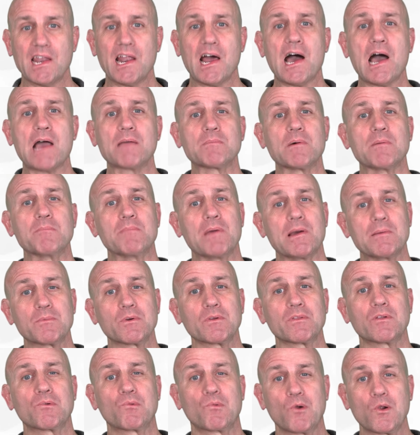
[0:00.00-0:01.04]
and I'm a member
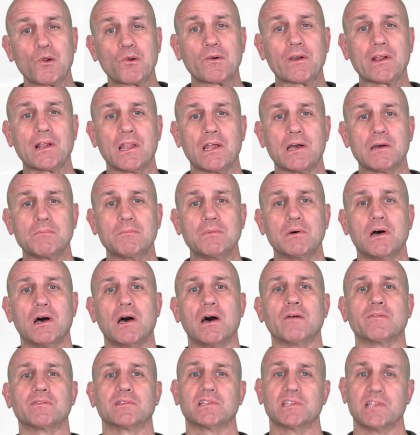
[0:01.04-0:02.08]
of the Rotary Club
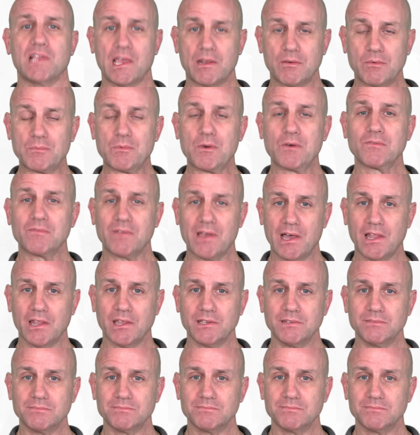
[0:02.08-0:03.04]
of San Ramon Valley.